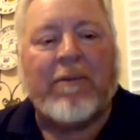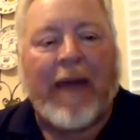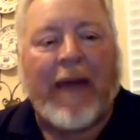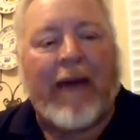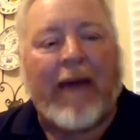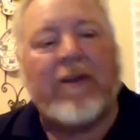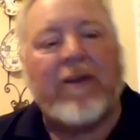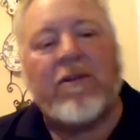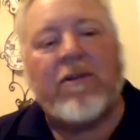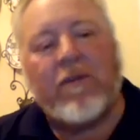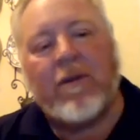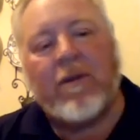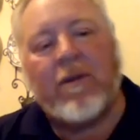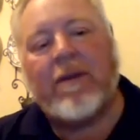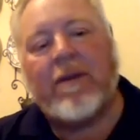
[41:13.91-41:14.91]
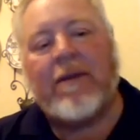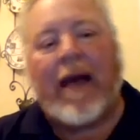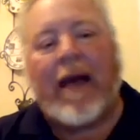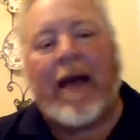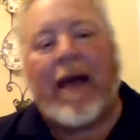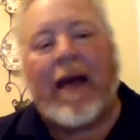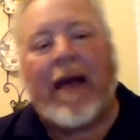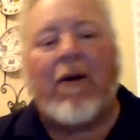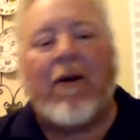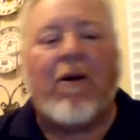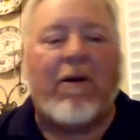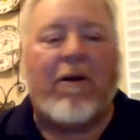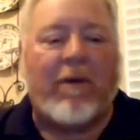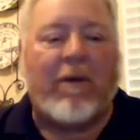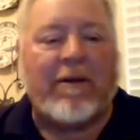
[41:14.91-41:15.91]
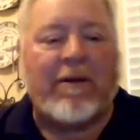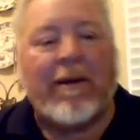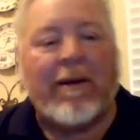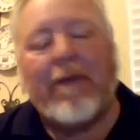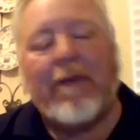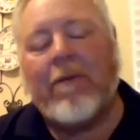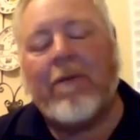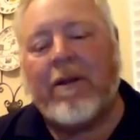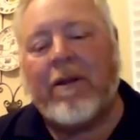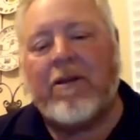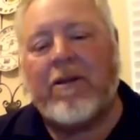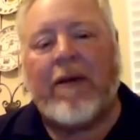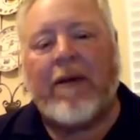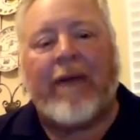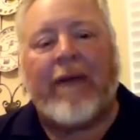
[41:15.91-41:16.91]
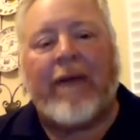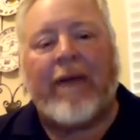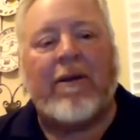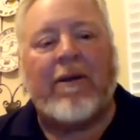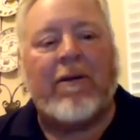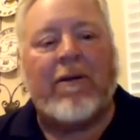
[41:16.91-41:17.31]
How did you do this? How hard was it? What did you have to do?